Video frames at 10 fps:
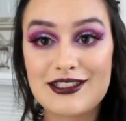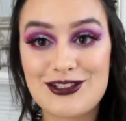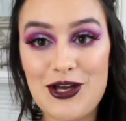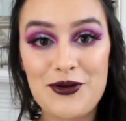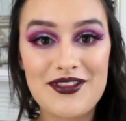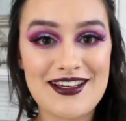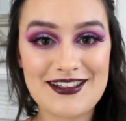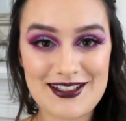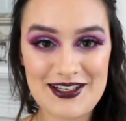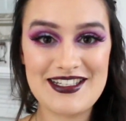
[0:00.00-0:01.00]
So the
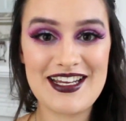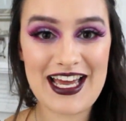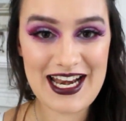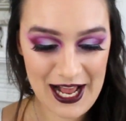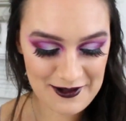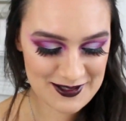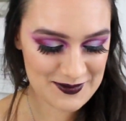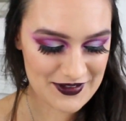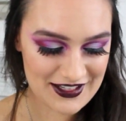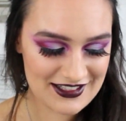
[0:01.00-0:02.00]
exciting
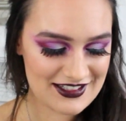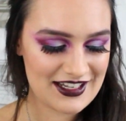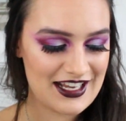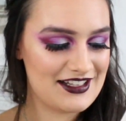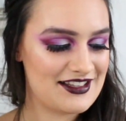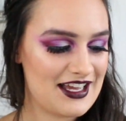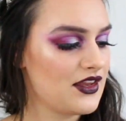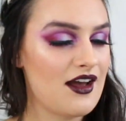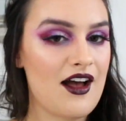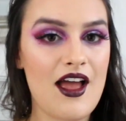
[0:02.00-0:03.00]
announcement is that
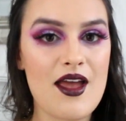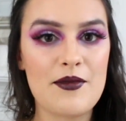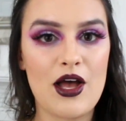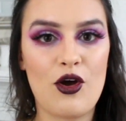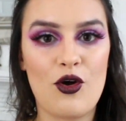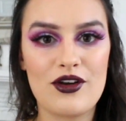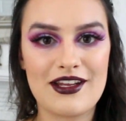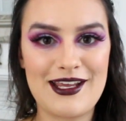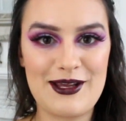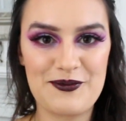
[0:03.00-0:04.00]
I am a
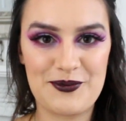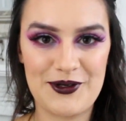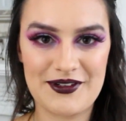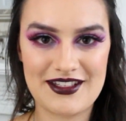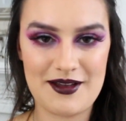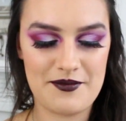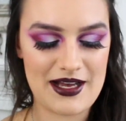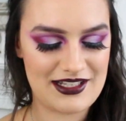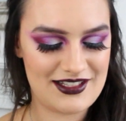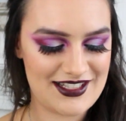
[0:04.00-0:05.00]
Hotkey Books
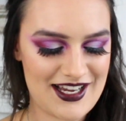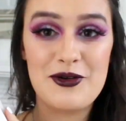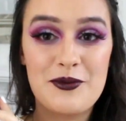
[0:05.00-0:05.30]
ambassador.